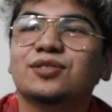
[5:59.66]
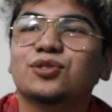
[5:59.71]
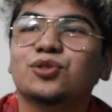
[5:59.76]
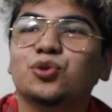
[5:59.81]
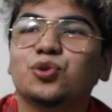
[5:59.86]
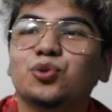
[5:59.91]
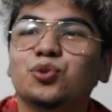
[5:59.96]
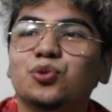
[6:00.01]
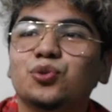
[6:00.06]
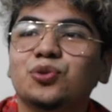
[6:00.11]

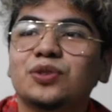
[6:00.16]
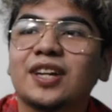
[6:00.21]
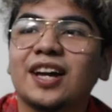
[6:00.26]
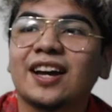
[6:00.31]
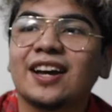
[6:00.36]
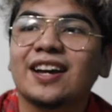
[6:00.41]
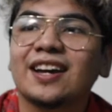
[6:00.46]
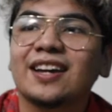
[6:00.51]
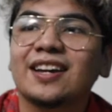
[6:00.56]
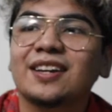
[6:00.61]
2
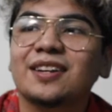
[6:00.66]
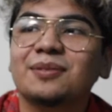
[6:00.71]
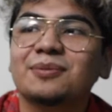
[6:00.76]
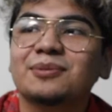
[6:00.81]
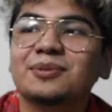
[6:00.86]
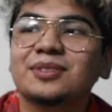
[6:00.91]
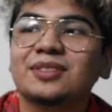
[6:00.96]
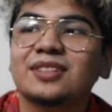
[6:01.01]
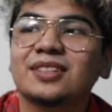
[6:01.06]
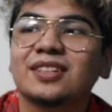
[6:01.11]

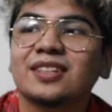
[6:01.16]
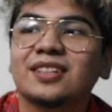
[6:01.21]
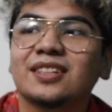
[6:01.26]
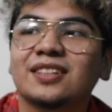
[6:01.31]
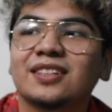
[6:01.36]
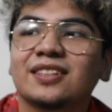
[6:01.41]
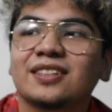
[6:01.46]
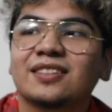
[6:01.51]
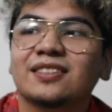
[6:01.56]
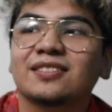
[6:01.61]
times.
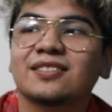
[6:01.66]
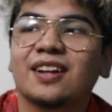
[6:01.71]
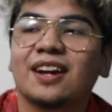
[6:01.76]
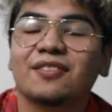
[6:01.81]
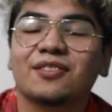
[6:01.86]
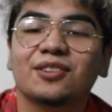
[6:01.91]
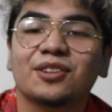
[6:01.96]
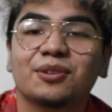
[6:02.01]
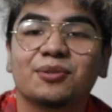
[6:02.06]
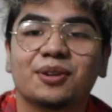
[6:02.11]

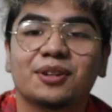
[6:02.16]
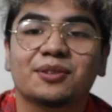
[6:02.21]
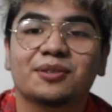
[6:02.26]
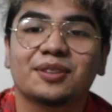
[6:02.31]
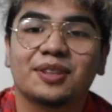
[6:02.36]
I've only worked